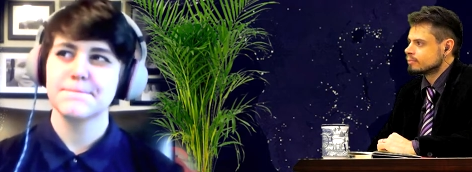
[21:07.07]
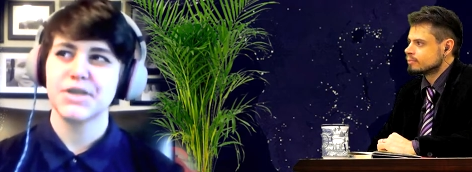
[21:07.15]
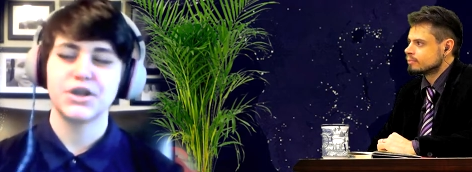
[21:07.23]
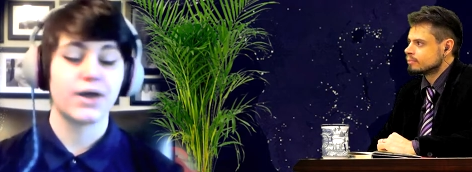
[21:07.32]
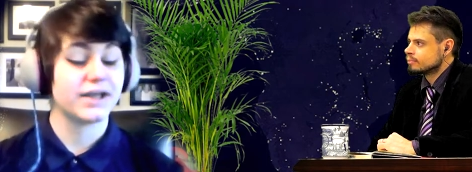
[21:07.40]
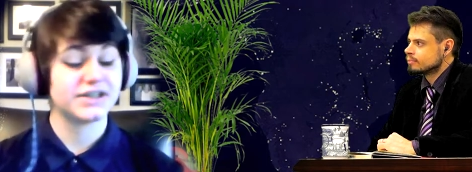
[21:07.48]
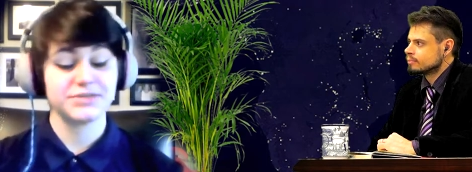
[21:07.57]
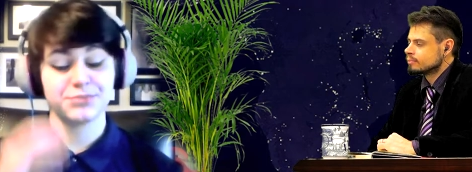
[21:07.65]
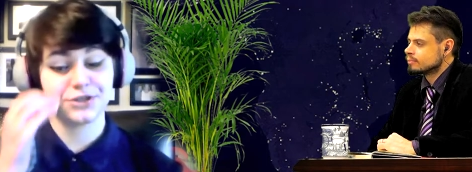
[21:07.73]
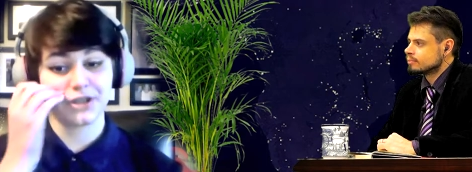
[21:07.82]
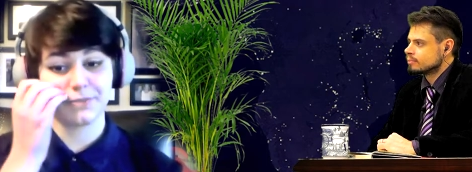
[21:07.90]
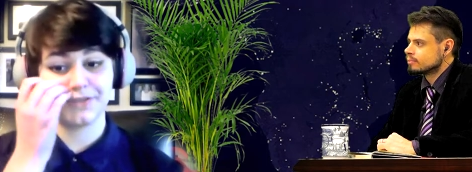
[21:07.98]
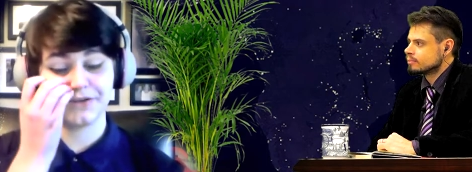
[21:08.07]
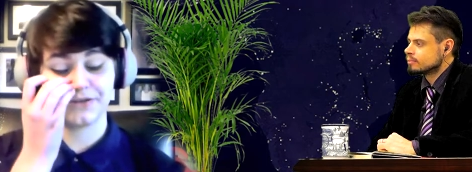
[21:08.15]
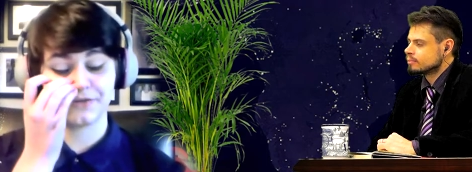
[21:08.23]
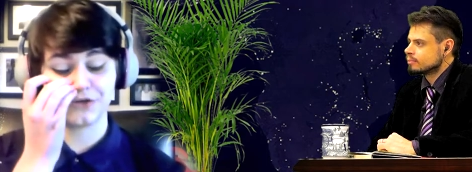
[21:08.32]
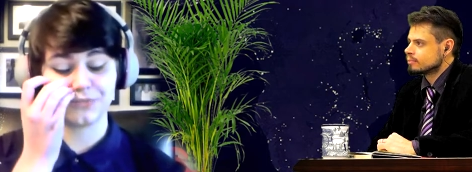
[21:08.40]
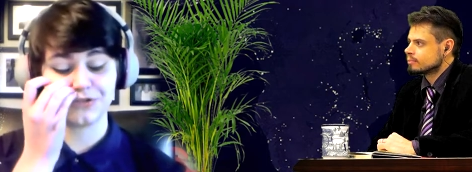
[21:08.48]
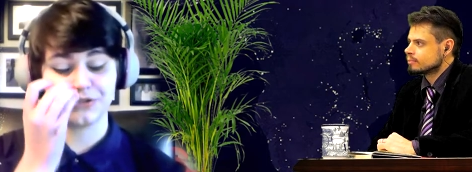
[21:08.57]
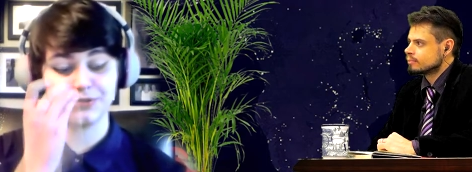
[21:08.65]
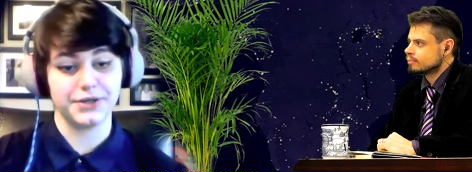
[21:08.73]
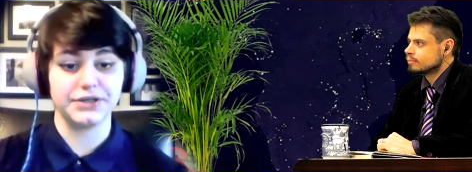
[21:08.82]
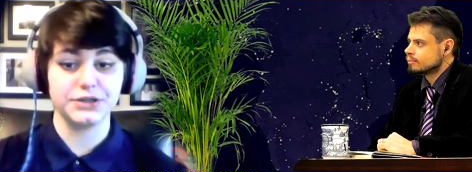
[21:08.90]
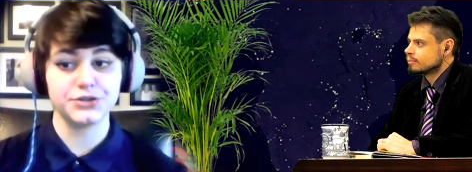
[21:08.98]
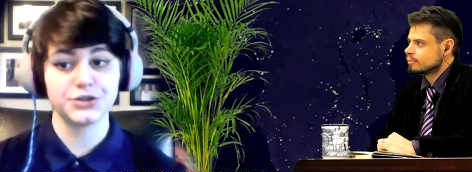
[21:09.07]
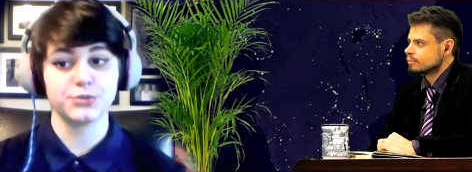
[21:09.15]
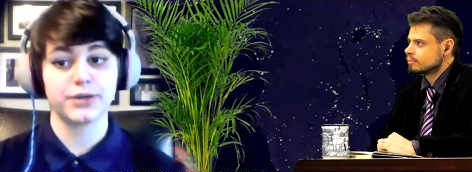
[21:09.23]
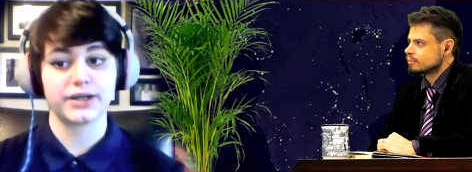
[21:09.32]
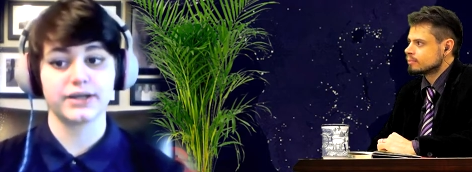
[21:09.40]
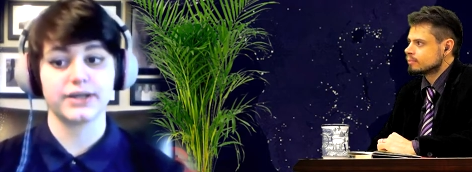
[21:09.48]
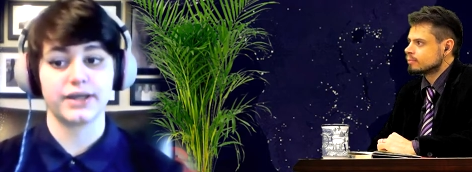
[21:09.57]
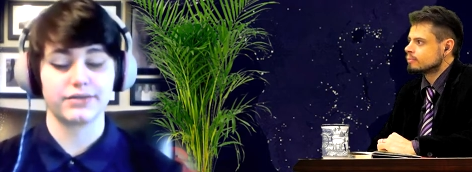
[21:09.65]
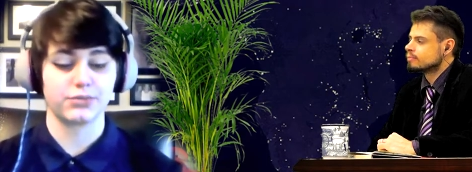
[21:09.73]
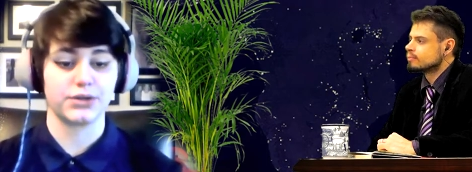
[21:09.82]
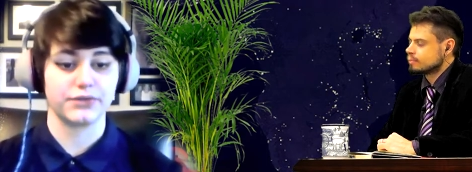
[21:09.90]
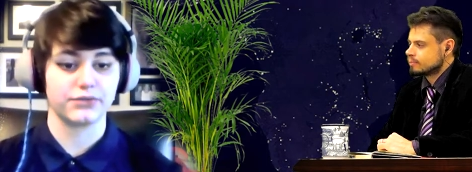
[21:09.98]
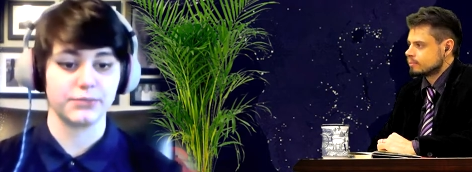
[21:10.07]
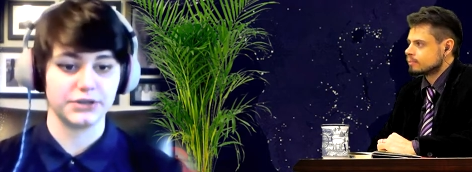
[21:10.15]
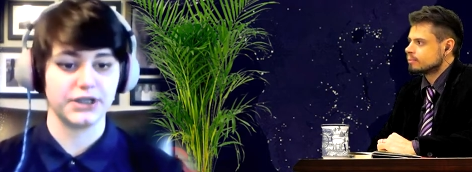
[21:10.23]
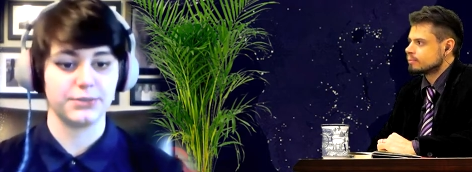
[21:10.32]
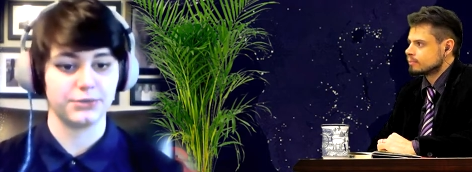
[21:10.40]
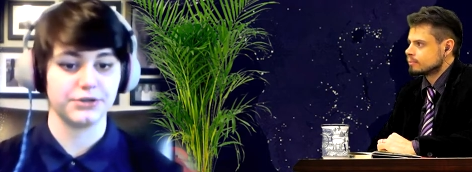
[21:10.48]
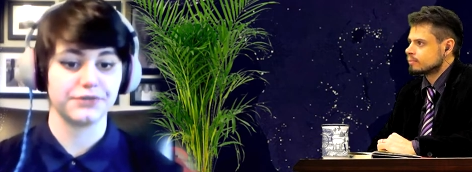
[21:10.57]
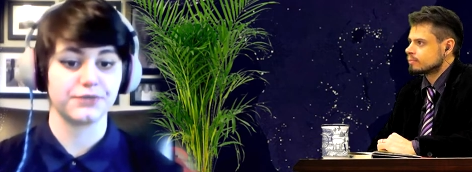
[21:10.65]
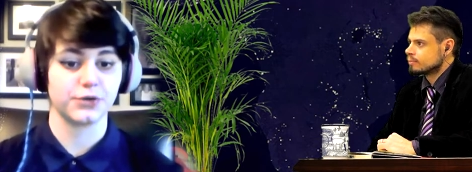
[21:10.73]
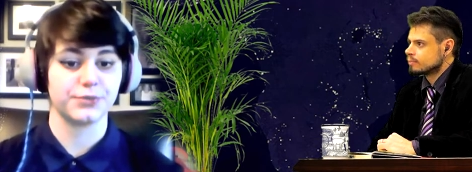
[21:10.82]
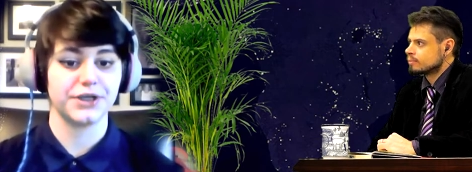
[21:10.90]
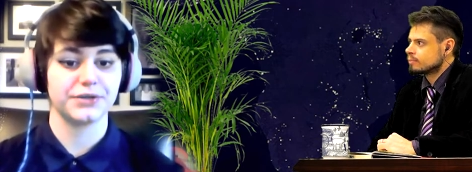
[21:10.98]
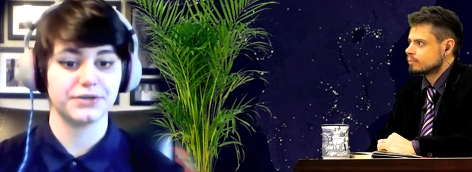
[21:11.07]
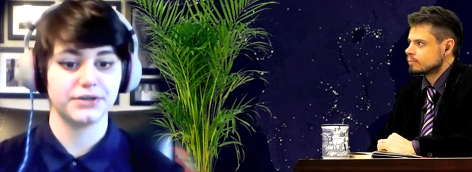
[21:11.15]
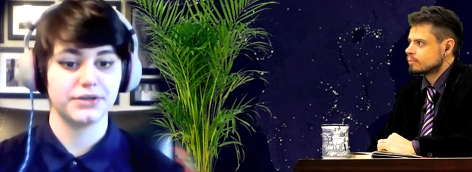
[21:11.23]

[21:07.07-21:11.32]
Speaker 1: No, I didn't put them in the description, but YouTube recognized one of them and labeled it for me.